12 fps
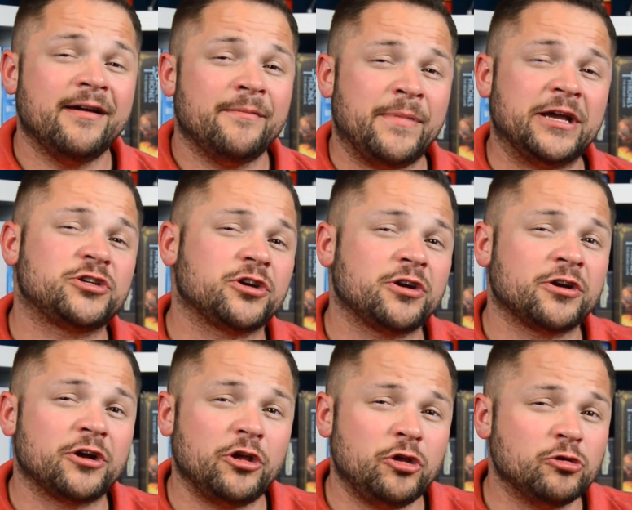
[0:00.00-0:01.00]
Make
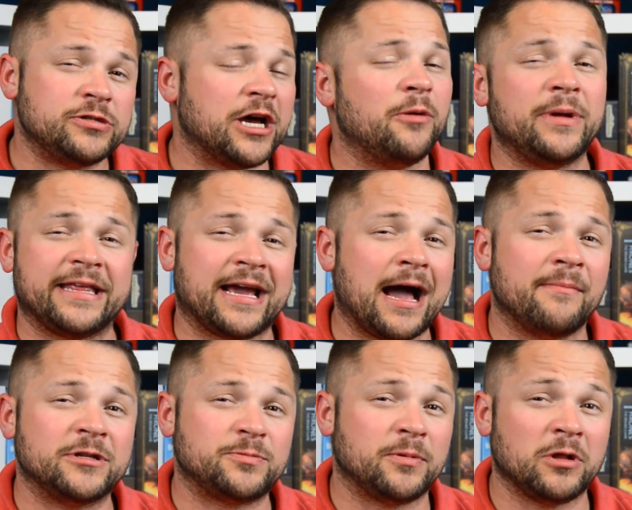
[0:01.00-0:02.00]
sure you tell me in the
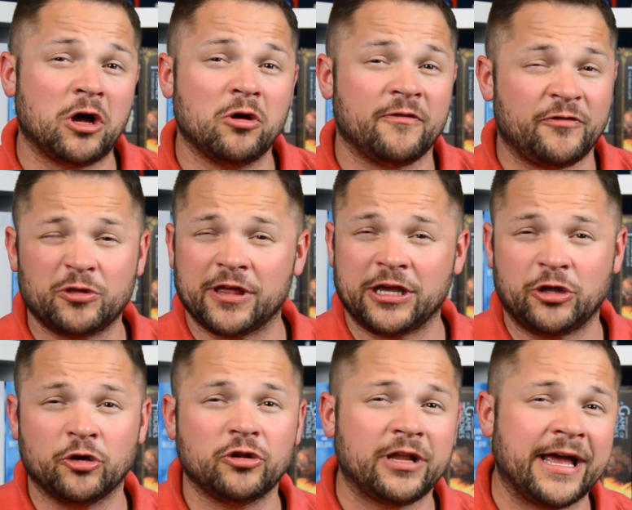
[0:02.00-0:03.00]
comments below if you think
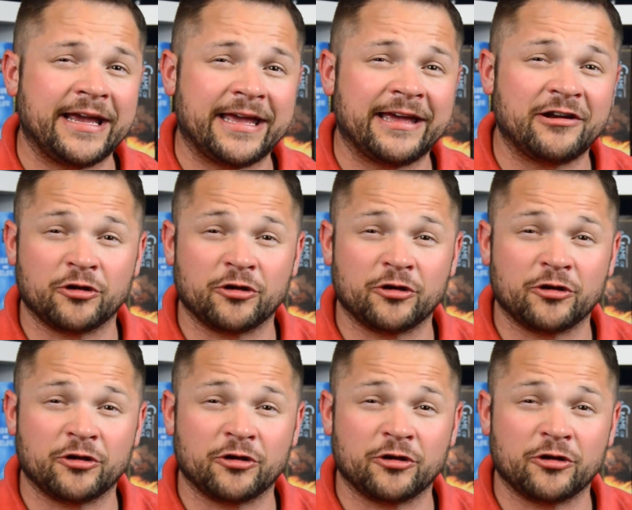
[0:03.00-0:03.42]
you'll like it,